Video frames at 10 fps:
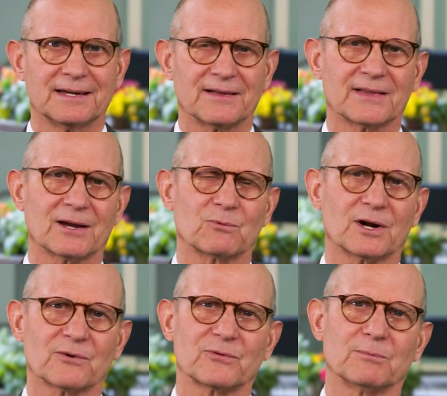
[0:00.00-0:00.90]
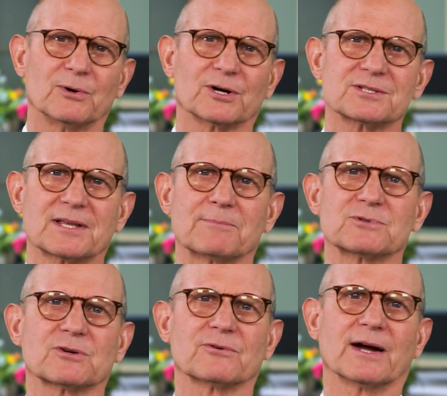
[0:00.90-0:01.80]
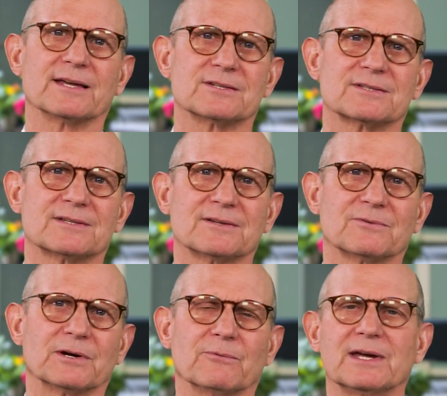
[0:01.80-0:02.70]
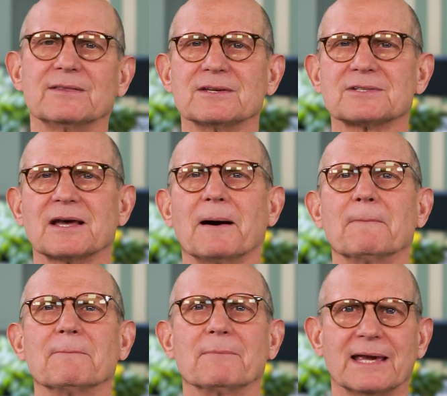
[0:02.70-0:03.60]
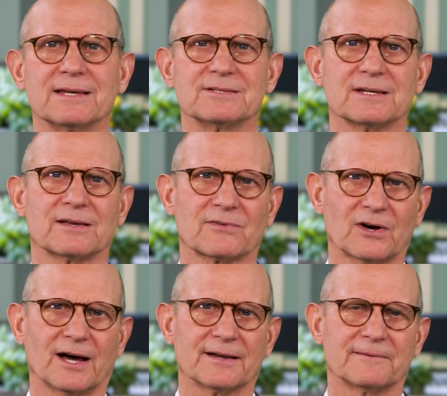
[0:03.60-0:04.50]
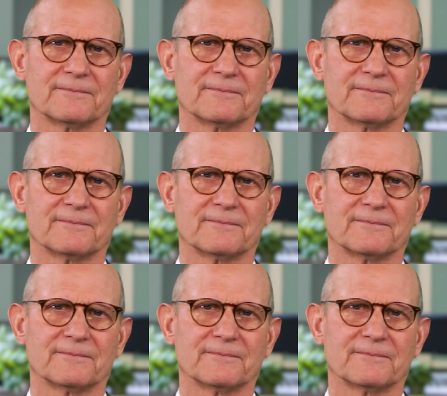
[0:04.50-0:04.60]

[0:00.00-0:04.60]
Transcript: In that wonderful book, Steps to Christ, we read this amazing thought.